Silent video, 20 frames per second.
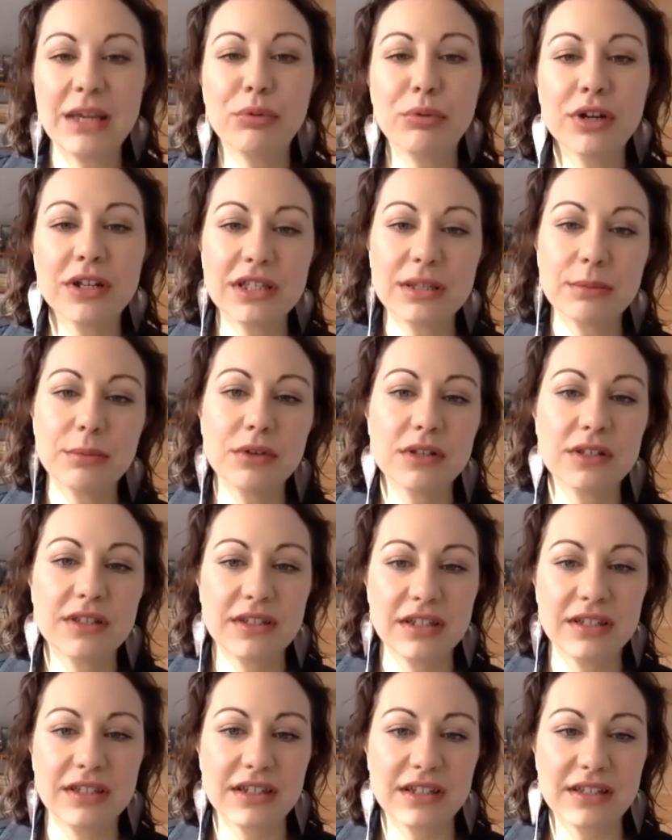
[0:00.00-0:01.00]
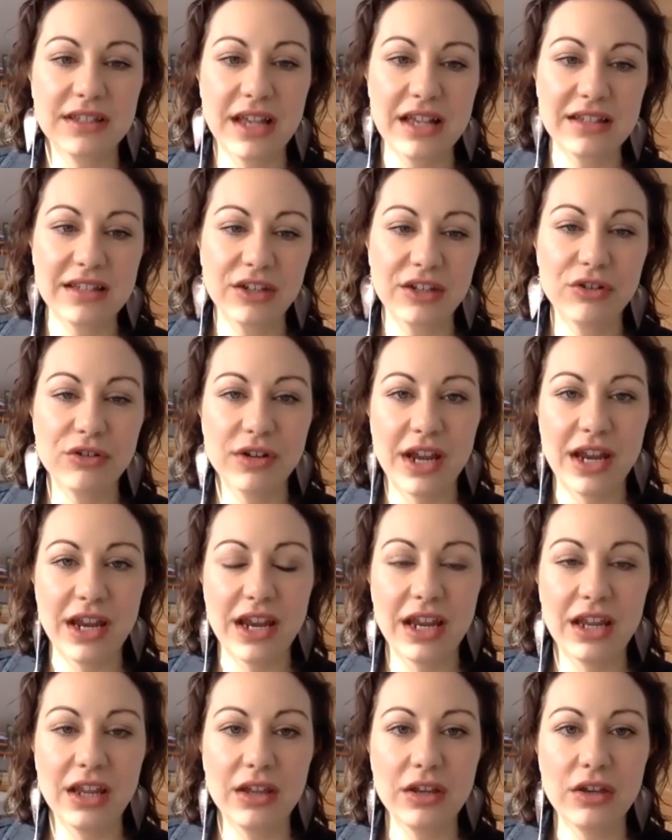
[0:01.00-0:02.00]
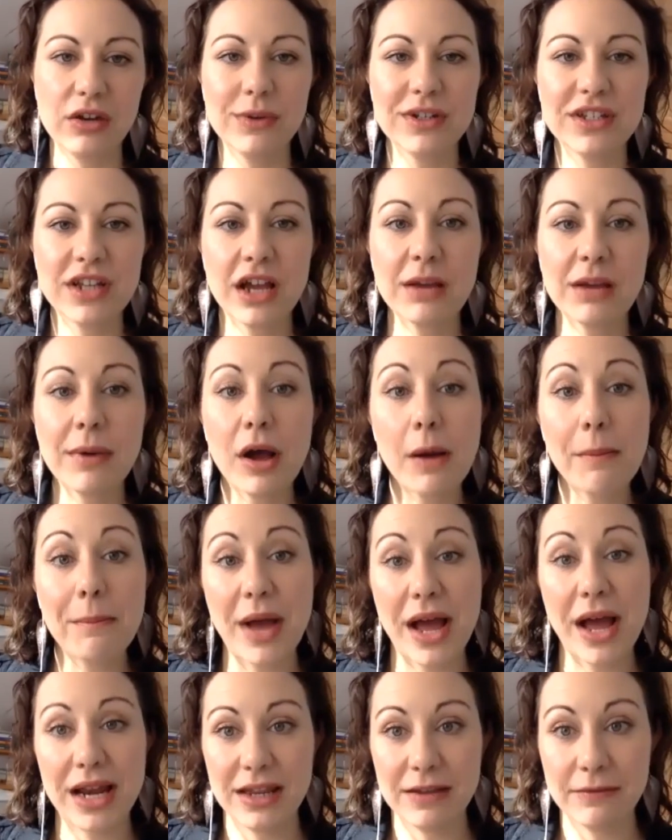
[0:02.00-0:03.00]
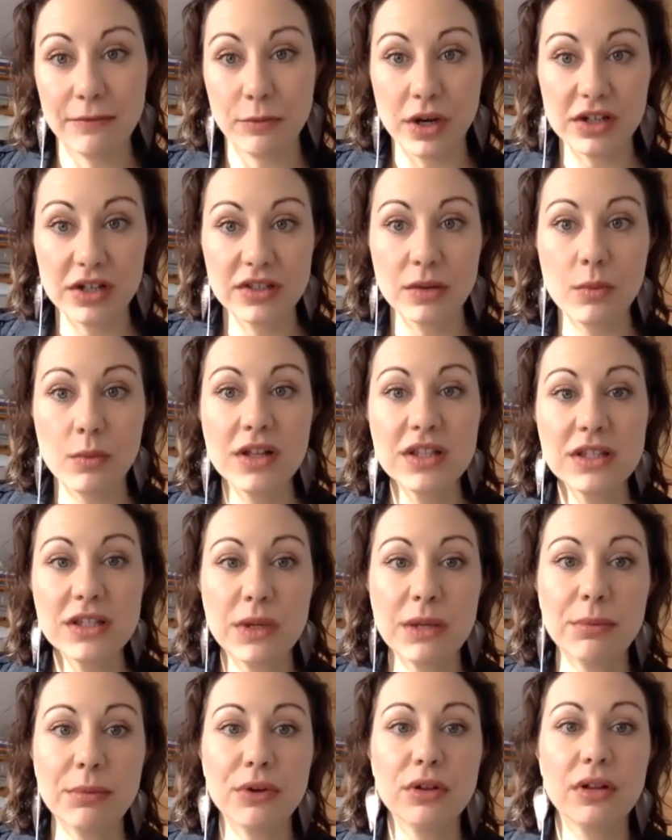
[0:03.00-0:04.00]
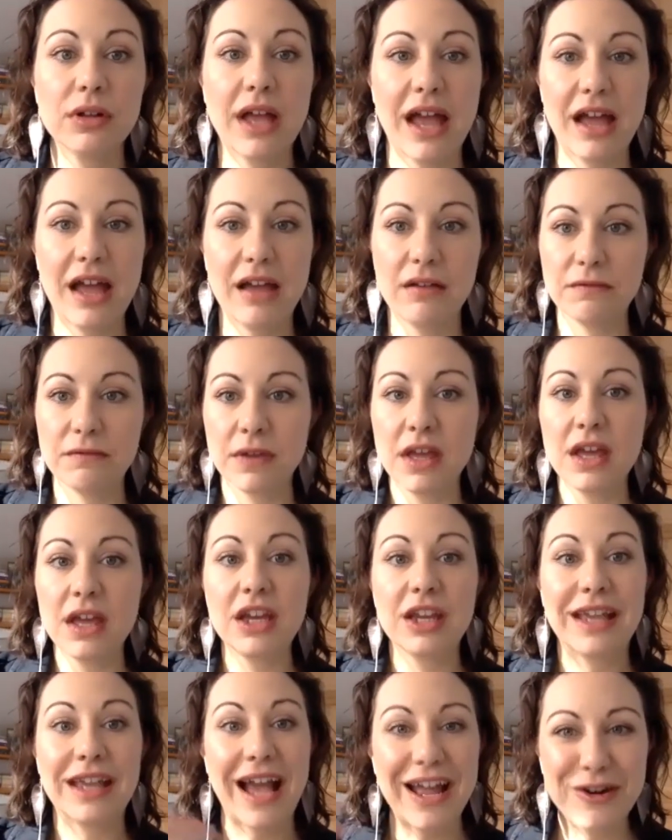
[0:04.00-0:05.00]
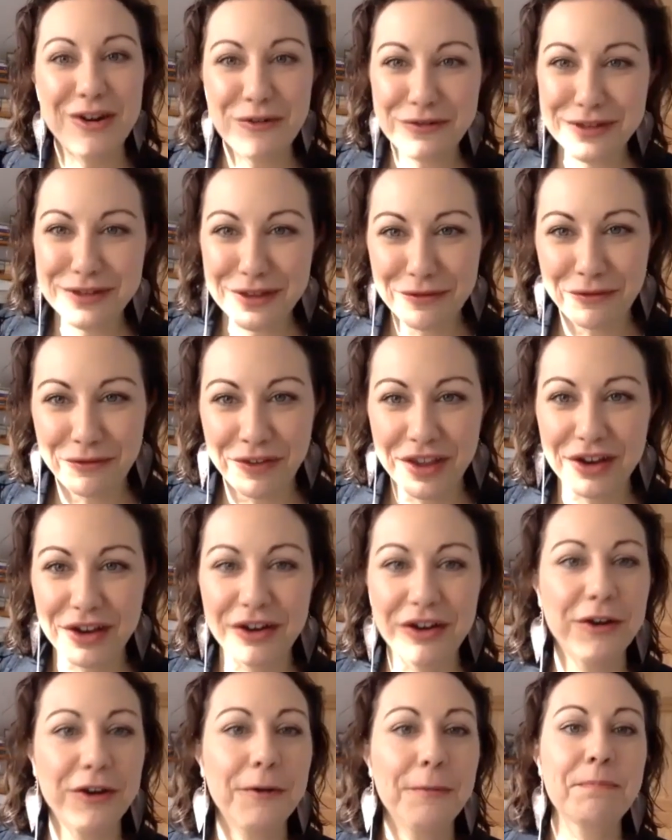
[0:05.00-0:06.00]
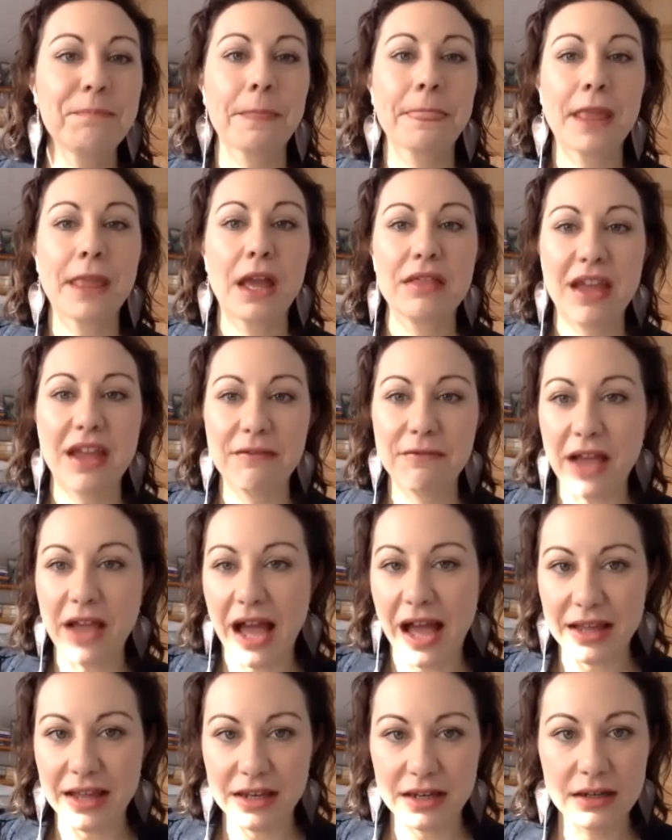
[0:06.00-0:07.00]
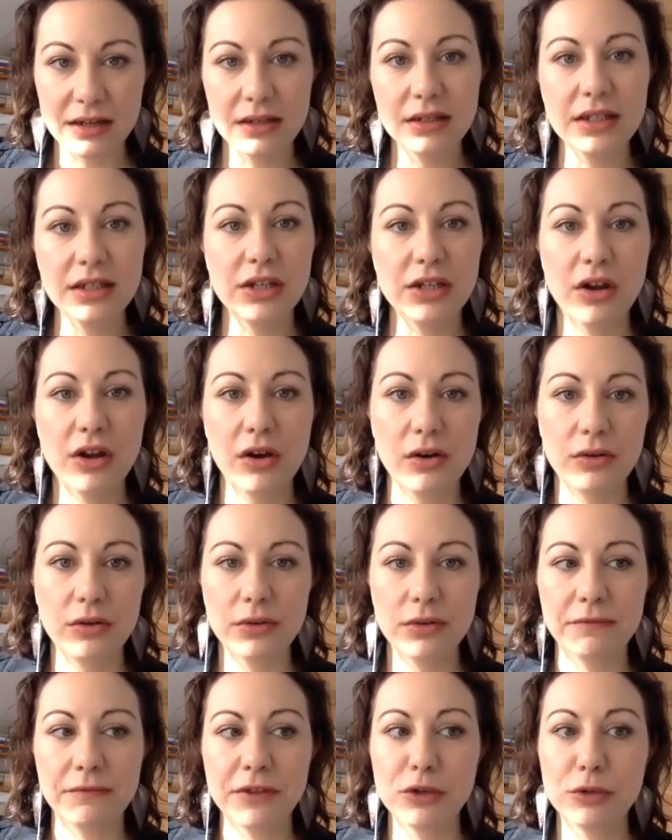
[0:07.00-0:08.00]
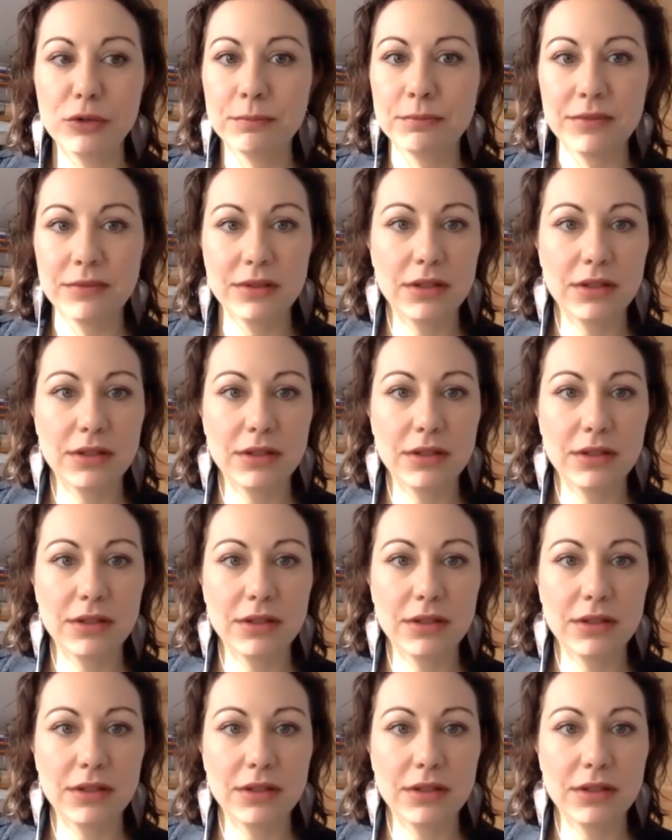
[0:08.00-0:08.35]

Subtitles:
principles to success in creating, we talk about a body of work. So once people have gotten over the fear, they've gotten, a few